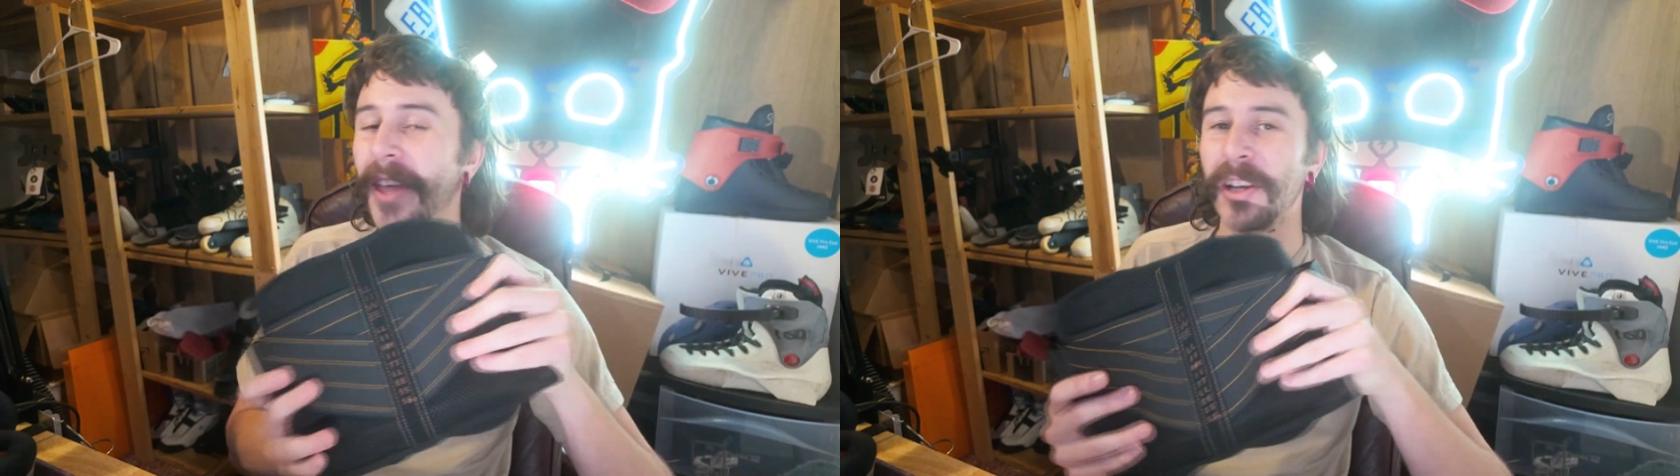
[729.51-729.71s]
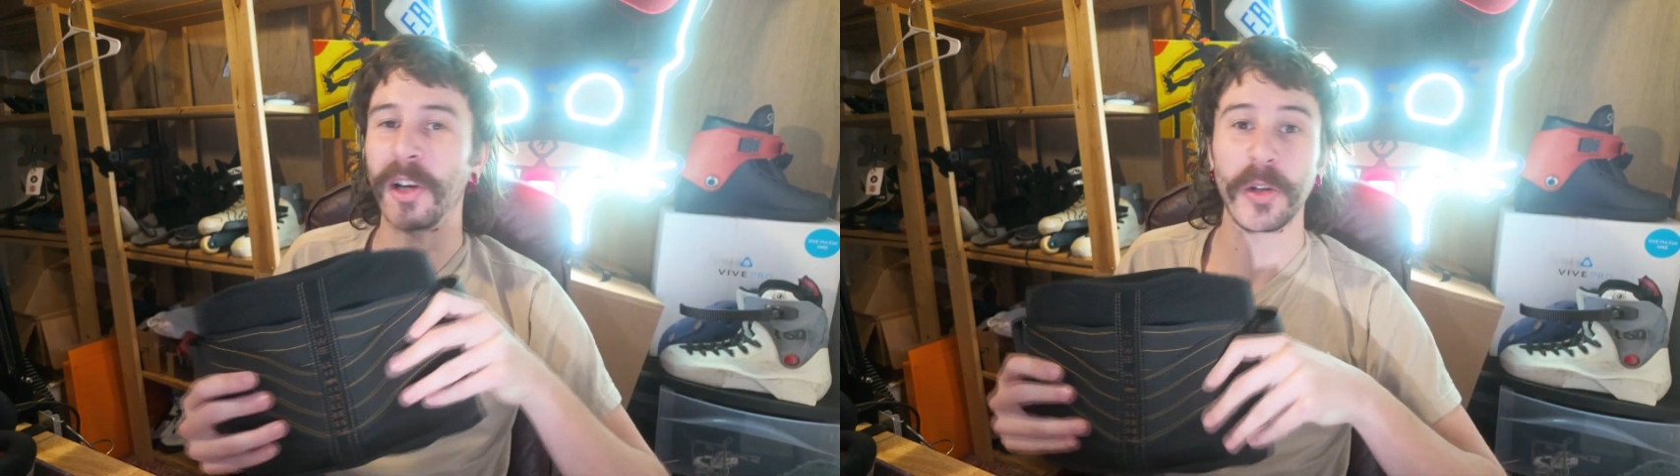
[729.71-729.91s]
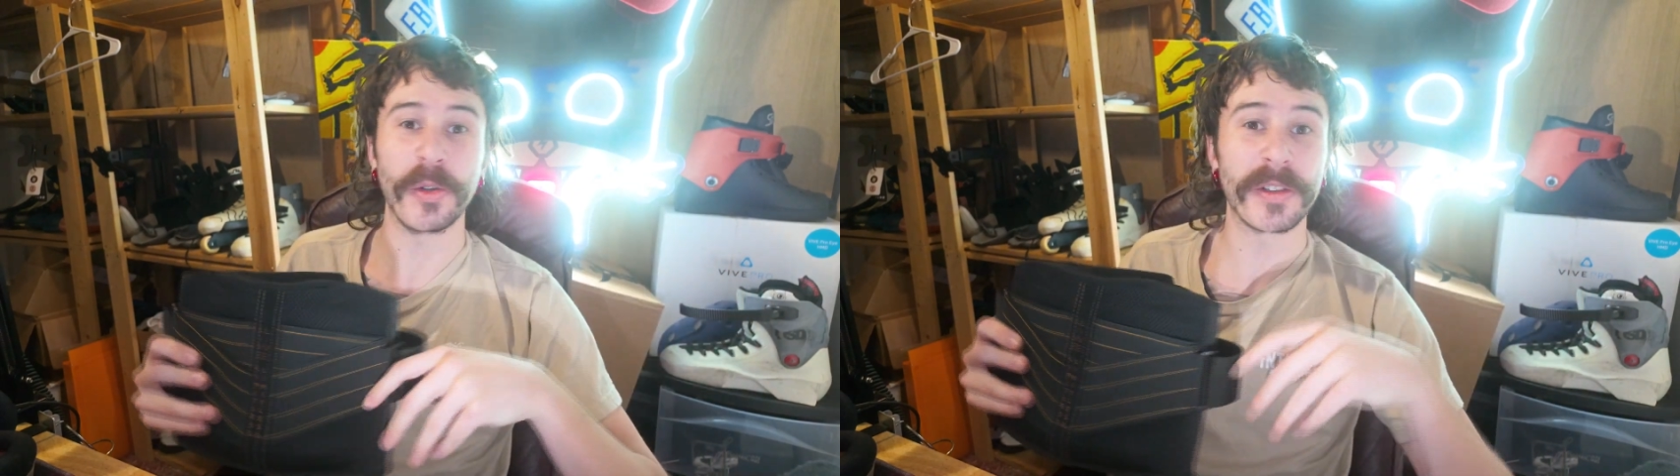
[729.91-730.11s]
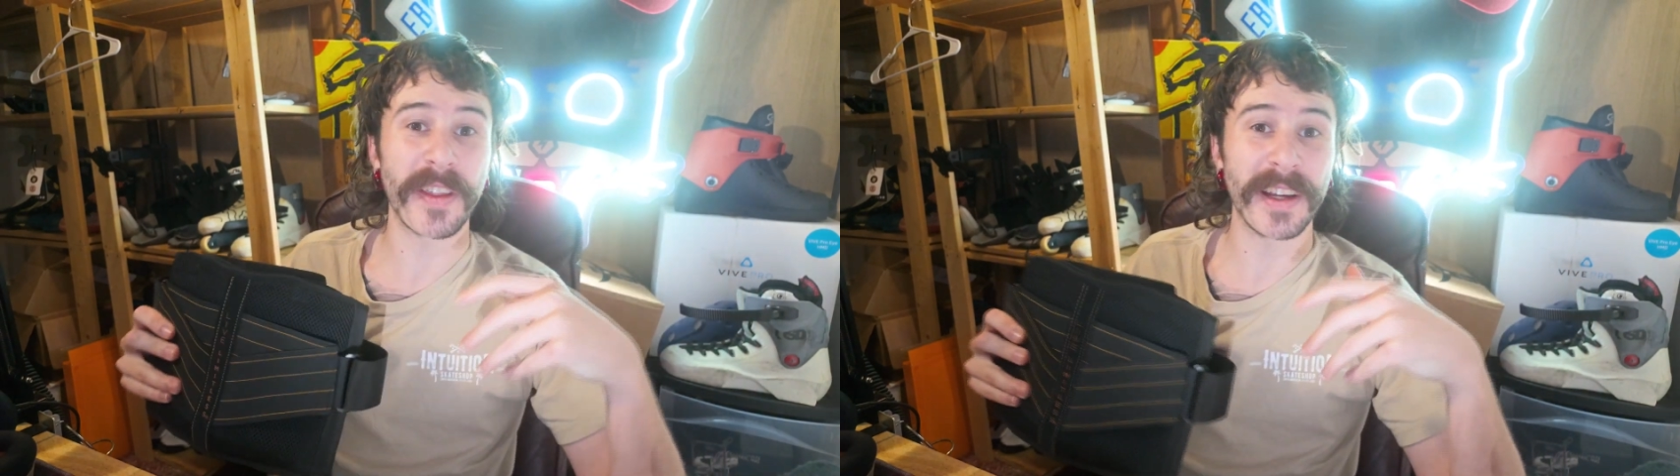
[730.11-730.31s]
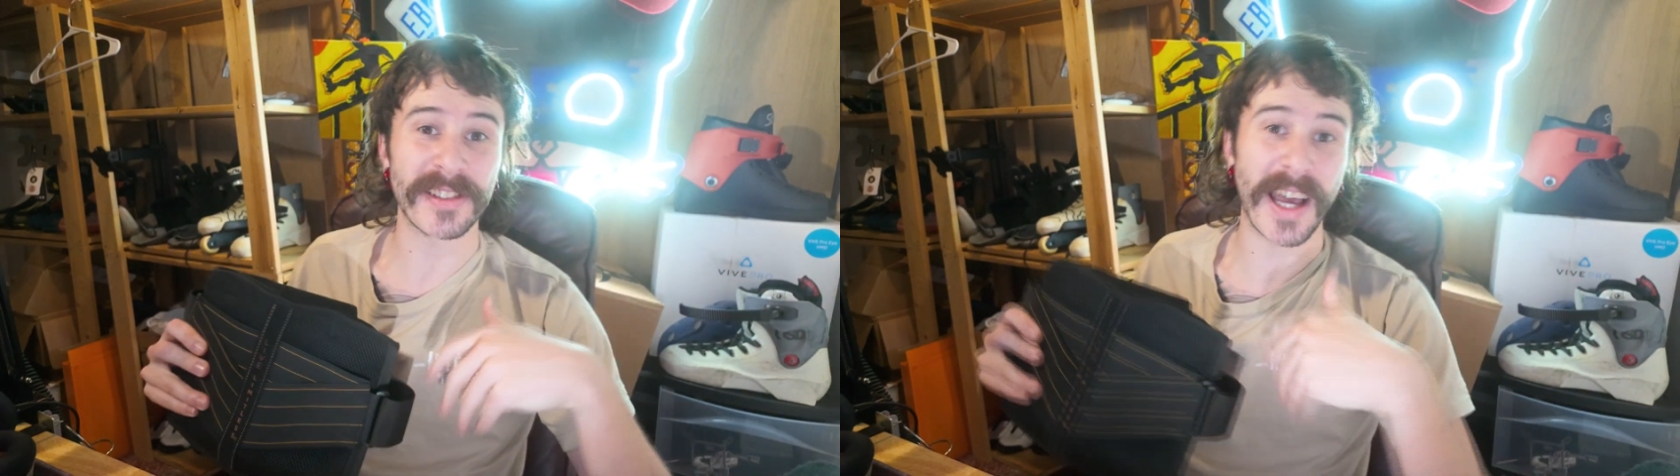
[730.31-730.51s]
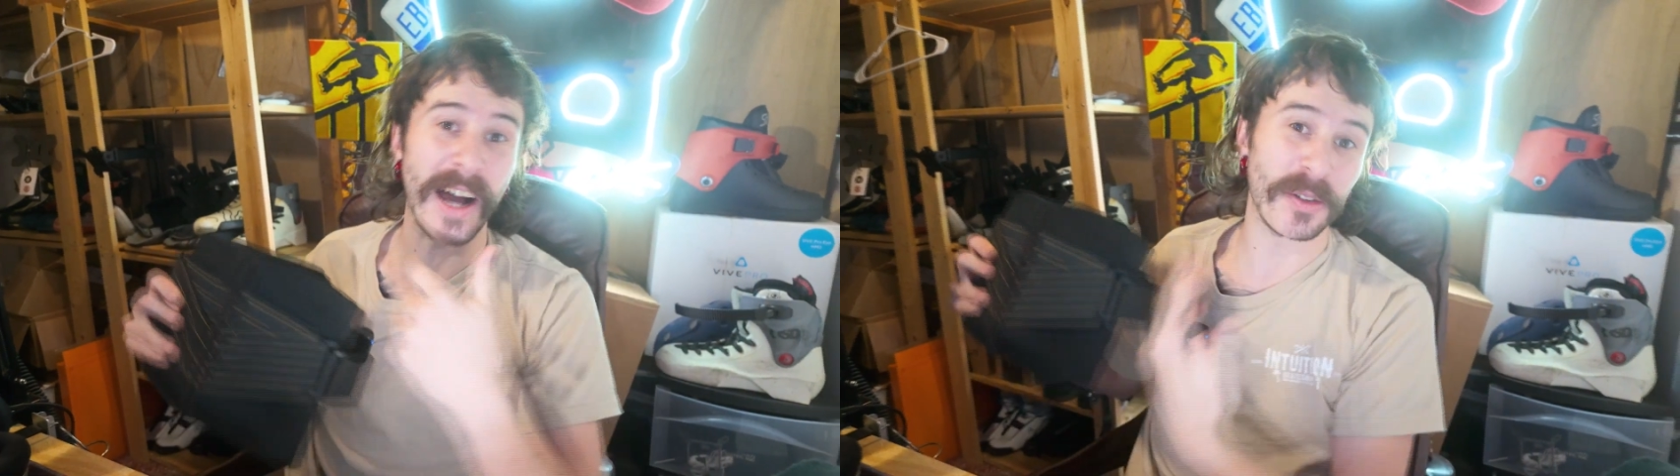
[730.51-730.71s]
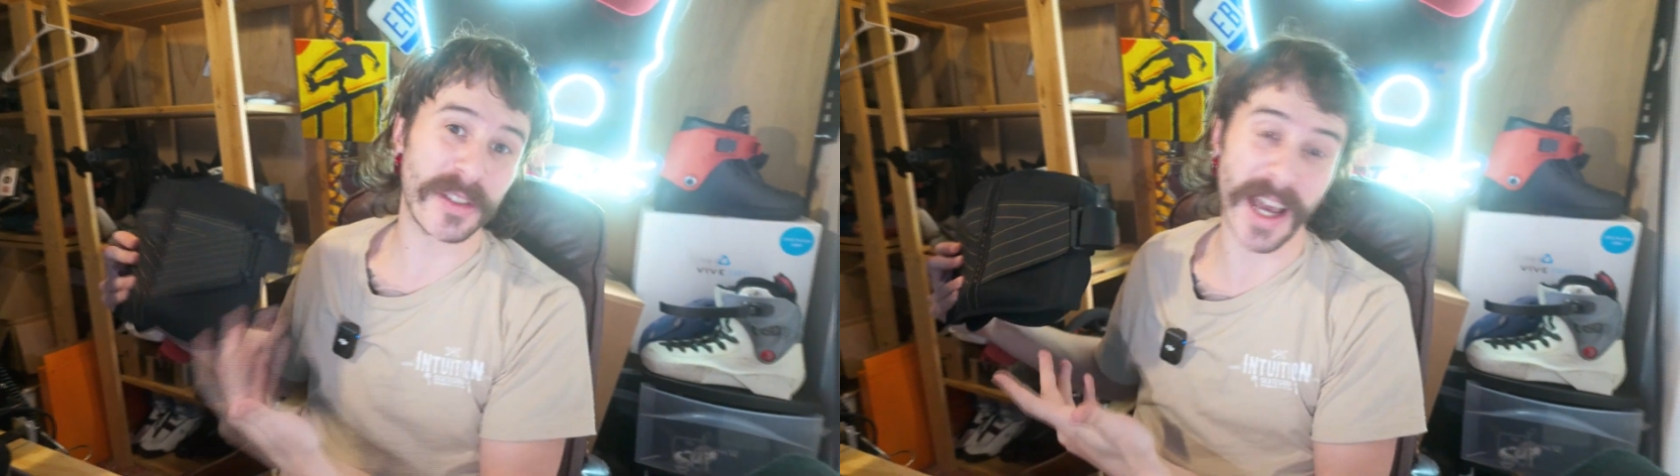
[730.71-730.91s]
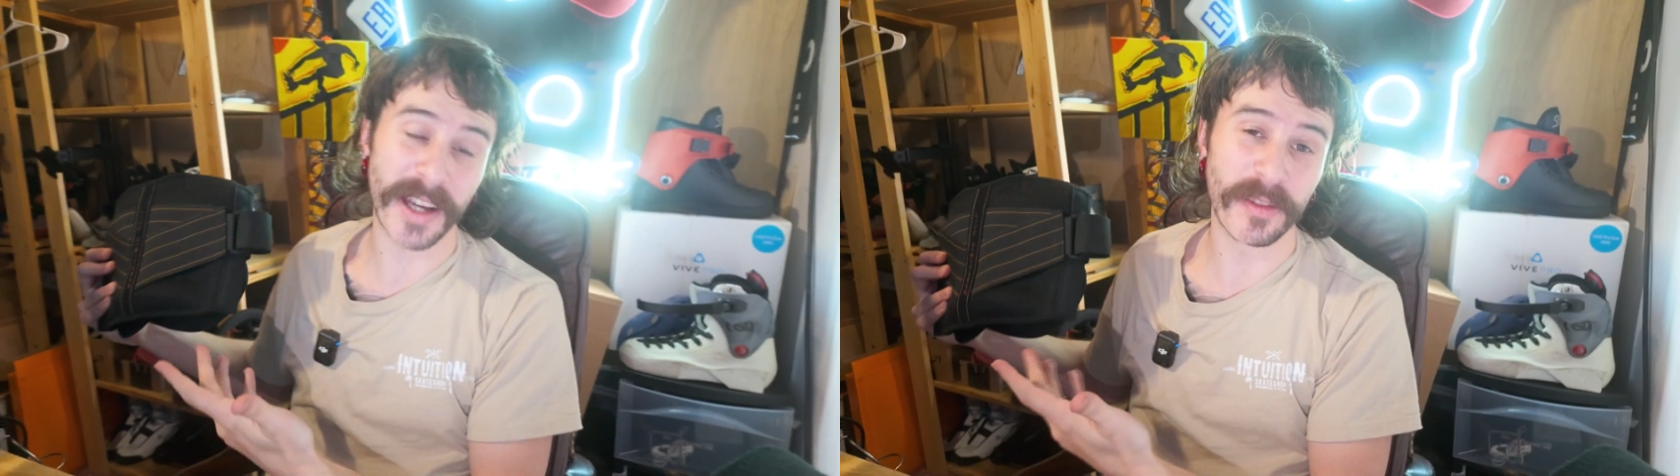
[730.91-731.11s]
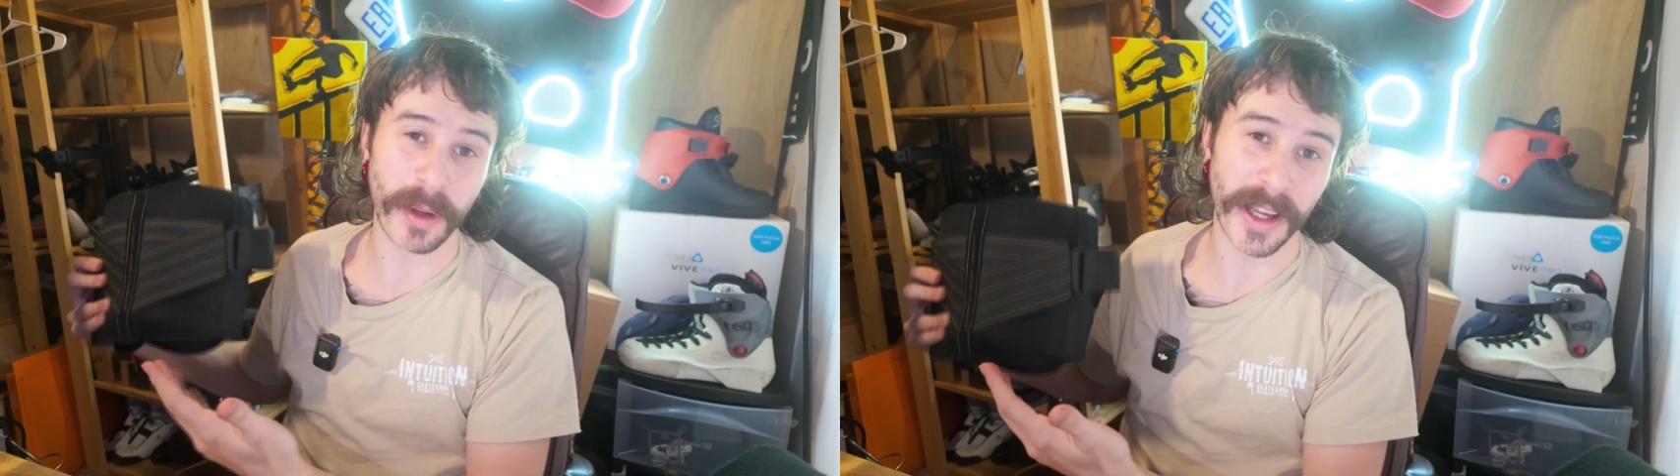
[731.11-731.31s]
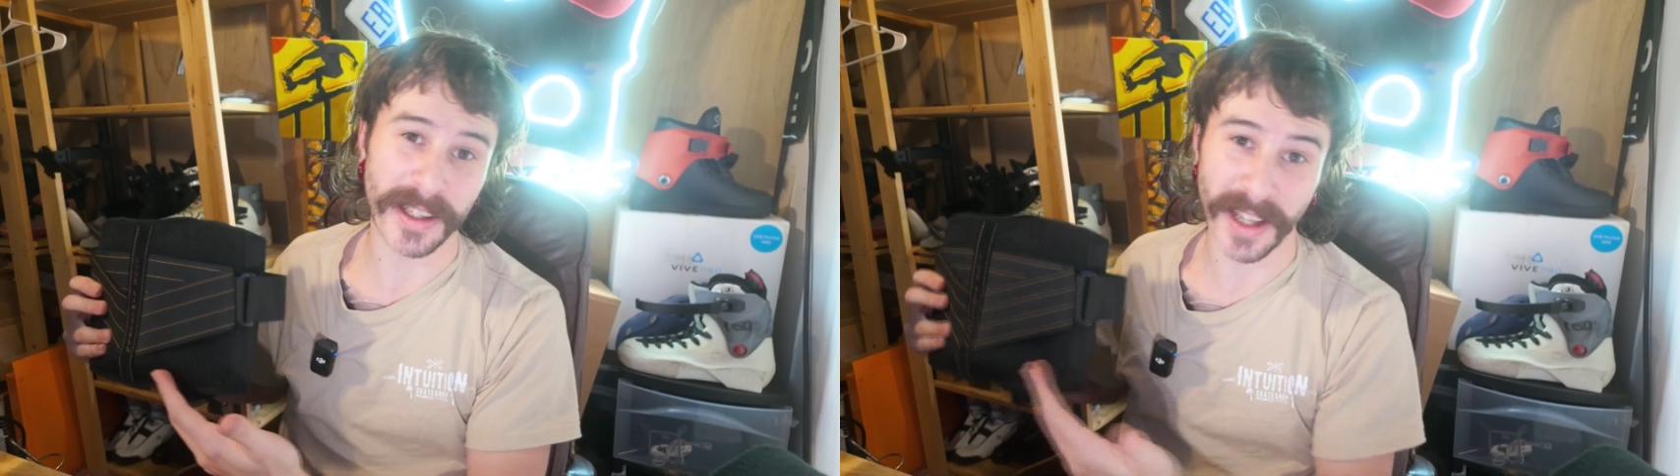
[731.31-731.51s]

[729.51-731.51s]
That includes things outside of blading,